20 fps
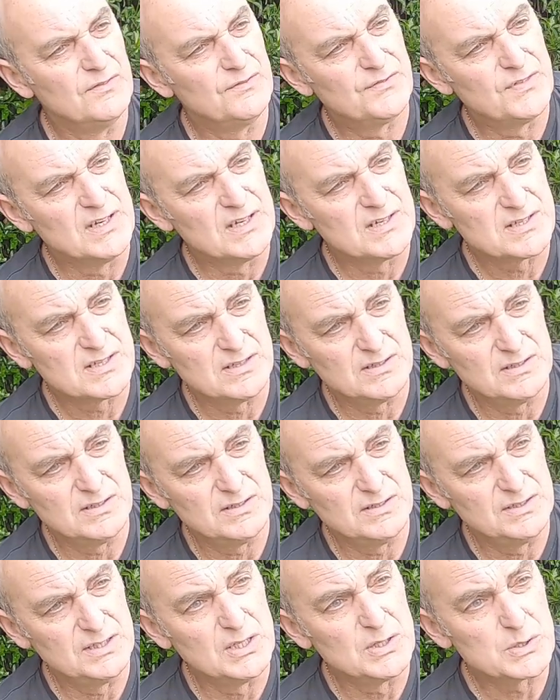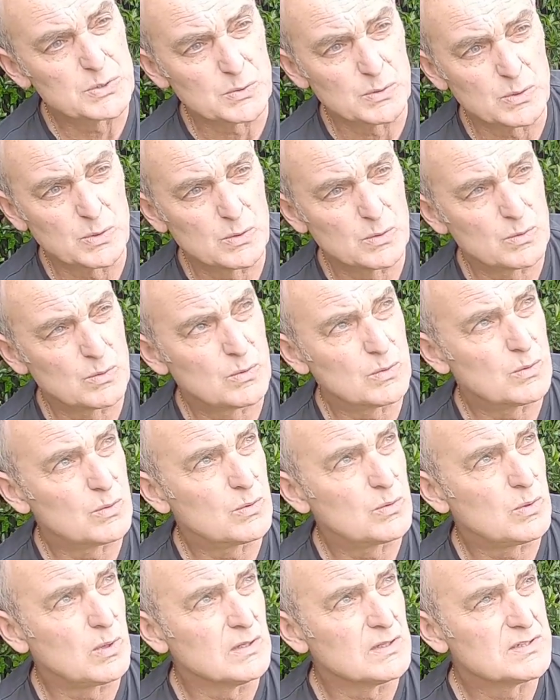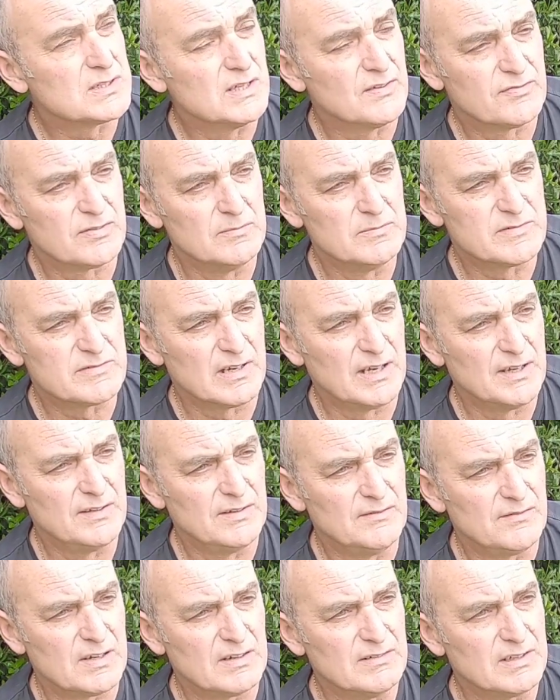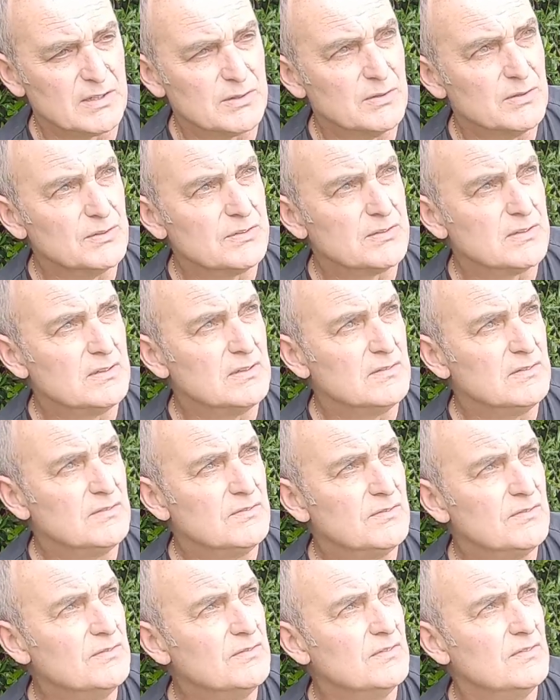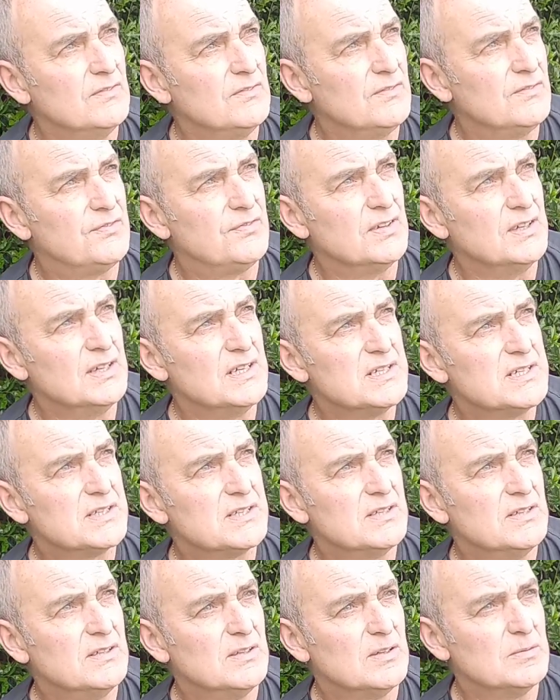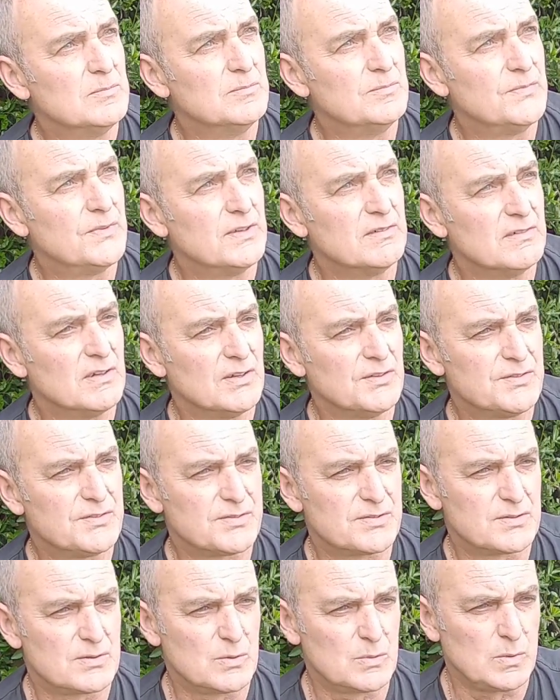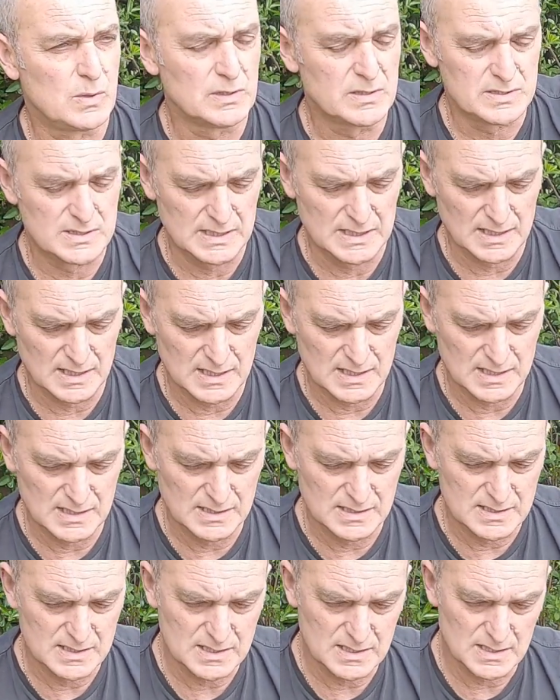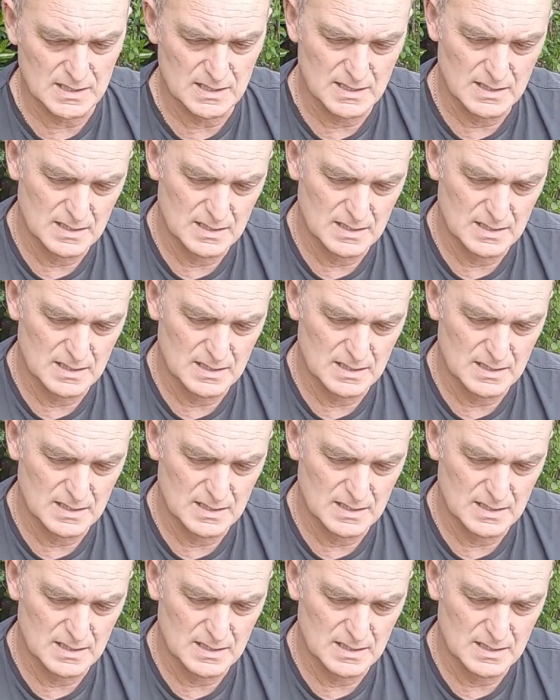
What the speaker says: Finish, usual quality from Drennan, very good finish on the rods, quality eyes,